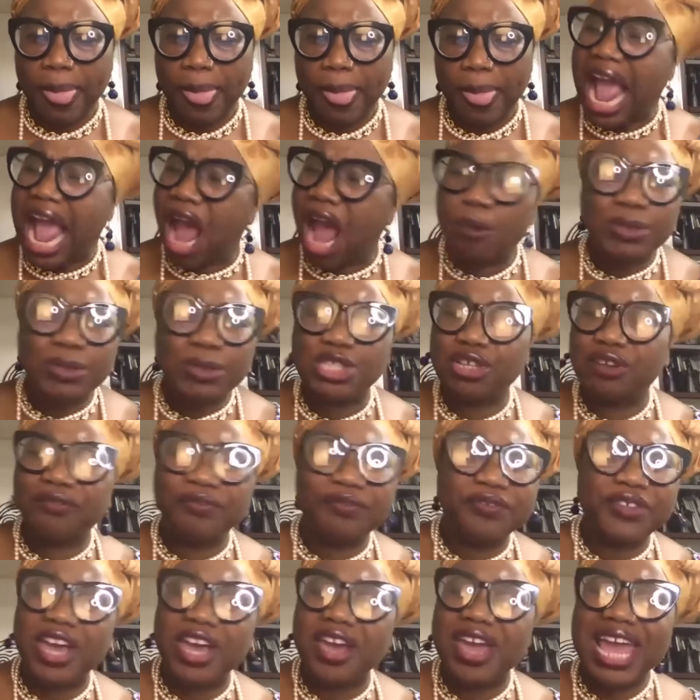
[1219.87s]
How is your
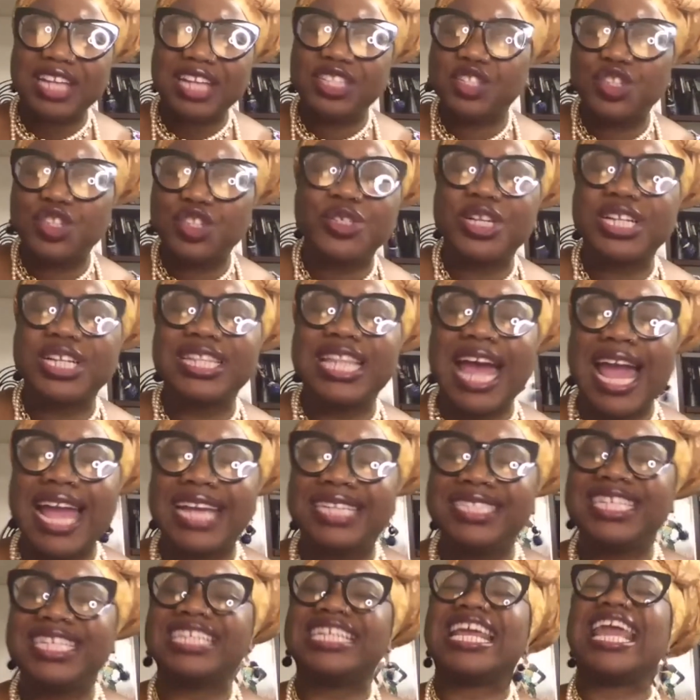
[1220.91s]
fear
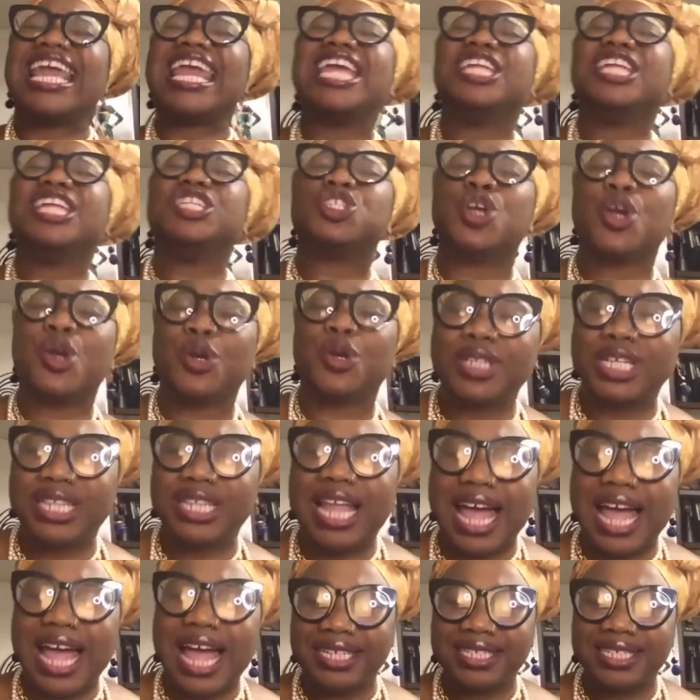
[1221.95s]
externalizing
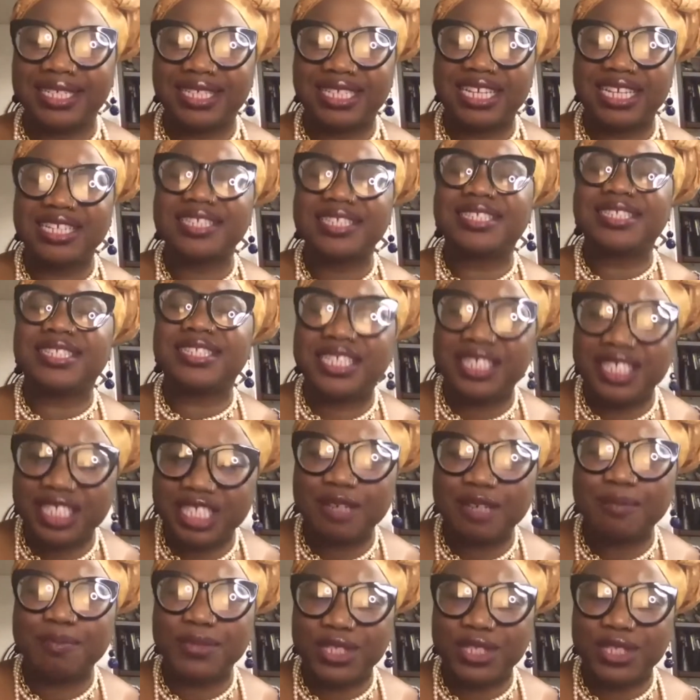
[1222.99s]
internalized
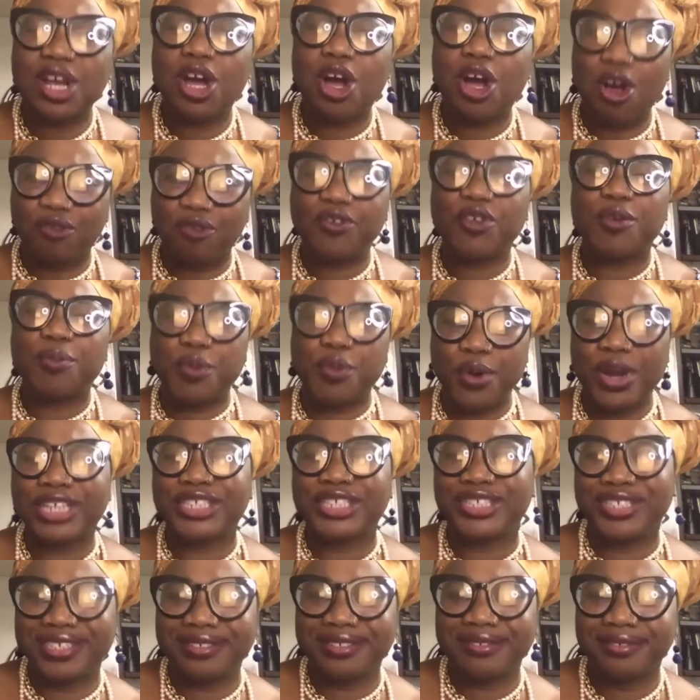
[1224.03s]
systems of
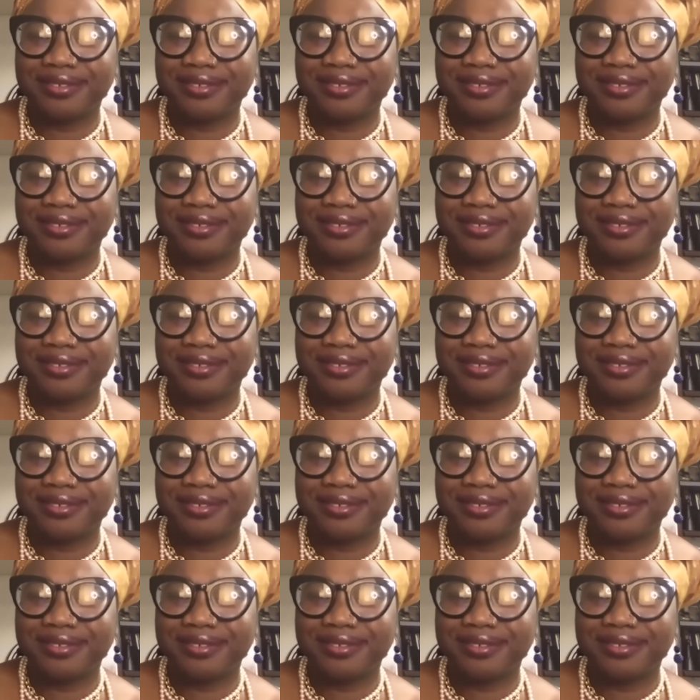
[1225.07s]
oppression?